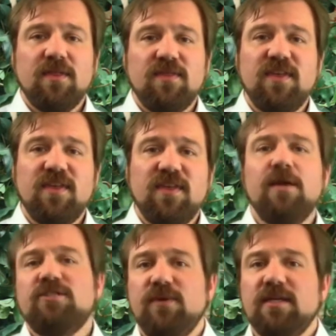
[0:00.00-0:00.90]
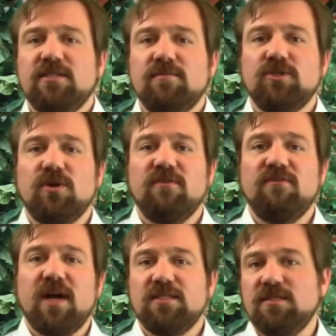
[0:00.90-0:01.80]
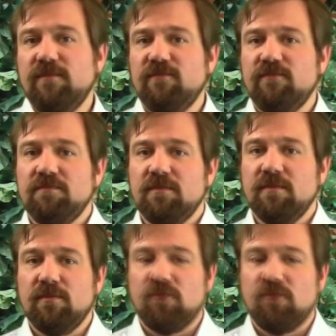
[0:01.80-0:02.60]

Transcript: Think about doing some sort of custom